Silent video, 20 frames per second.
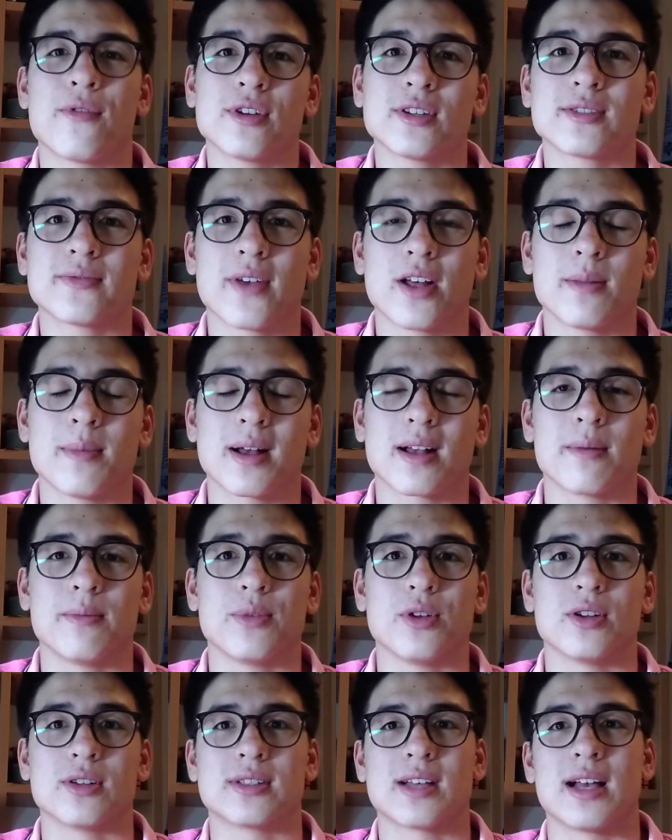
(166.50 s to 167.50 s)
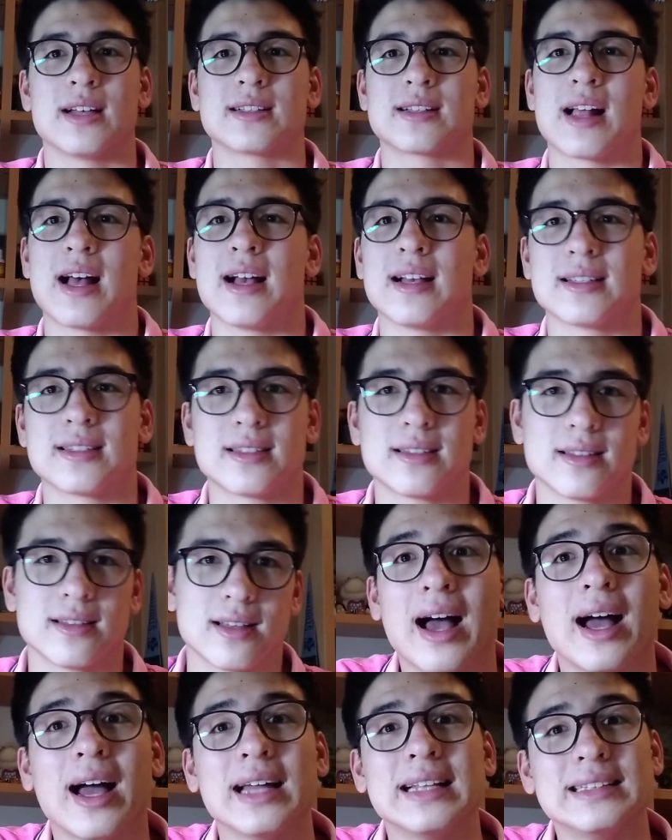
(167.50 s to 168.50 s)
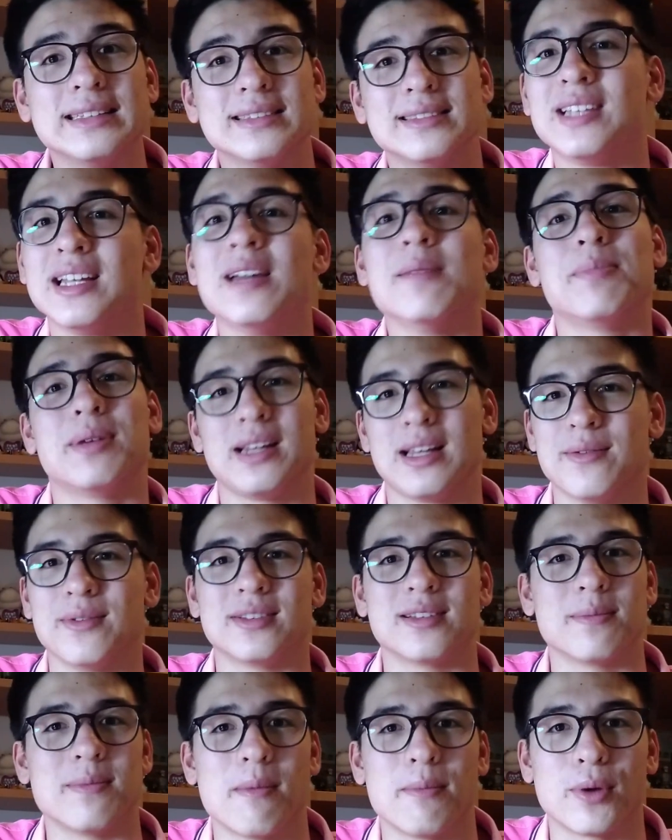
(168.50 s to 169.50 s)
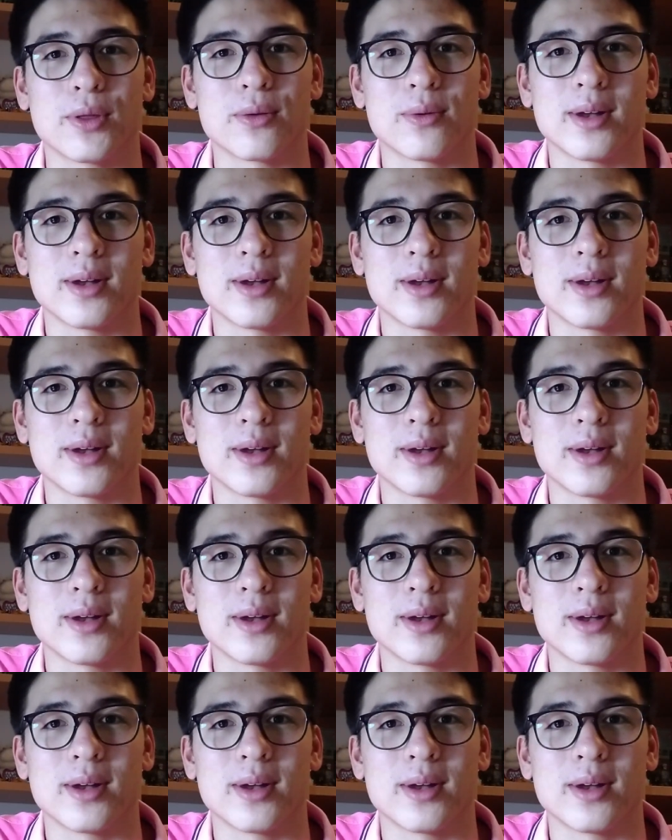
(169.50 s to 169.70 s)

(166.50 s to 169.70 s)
I first failed my computer science class, I didn't believe in tip number